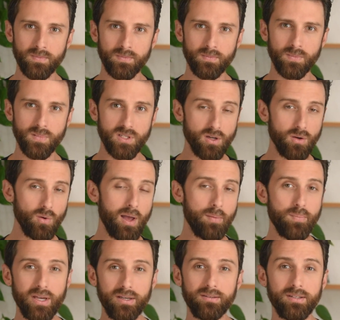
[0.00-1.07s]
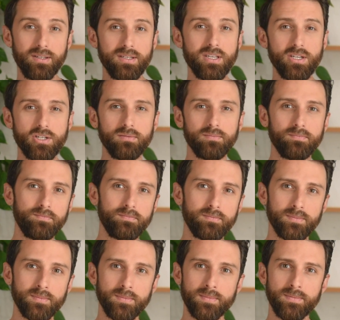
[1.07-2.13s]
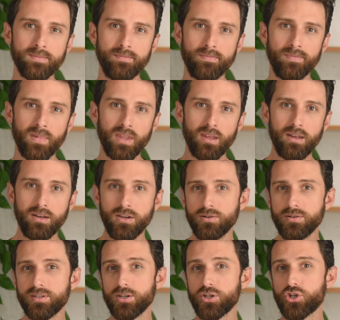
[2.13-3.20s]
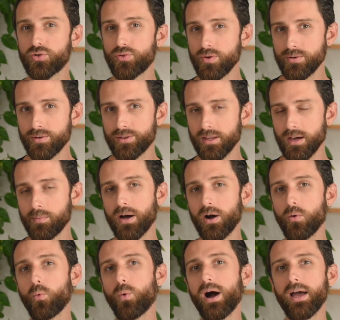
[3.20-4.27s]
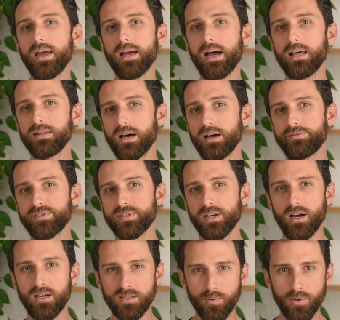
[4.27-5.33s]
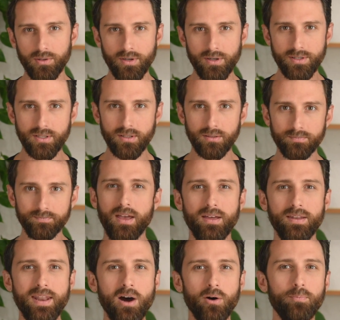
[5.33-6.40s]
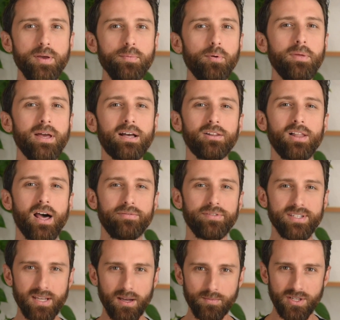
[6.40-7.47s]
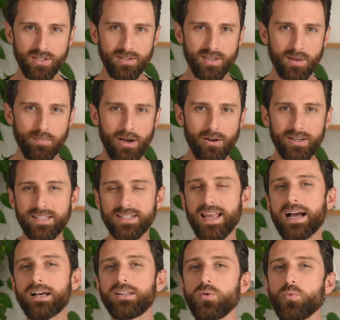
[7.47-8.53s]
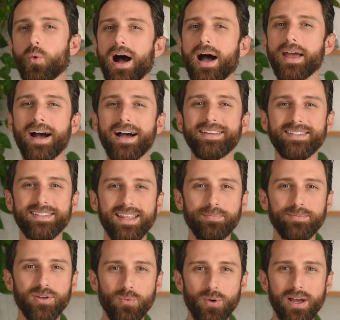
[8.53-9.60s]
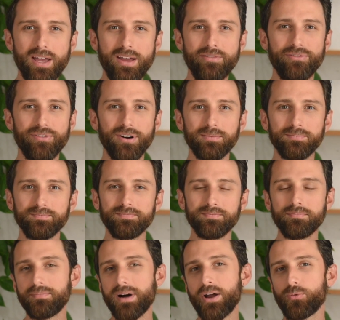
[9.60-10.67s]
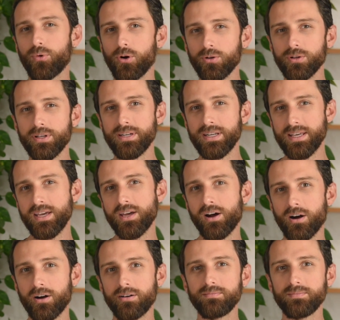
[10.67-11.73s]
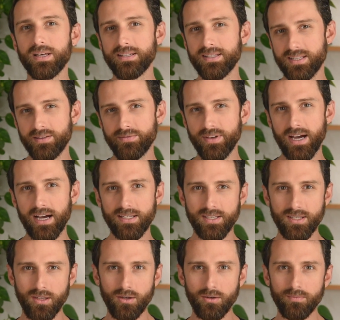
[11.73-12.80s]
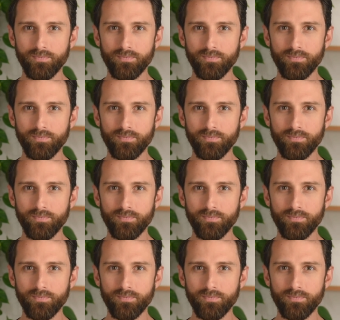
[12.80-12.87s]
So I made the decision. And here's the truth about why I left hospital nursing. Now, people make a lot of assumptions about exactly why I stepped away from my role in ER and CVICU.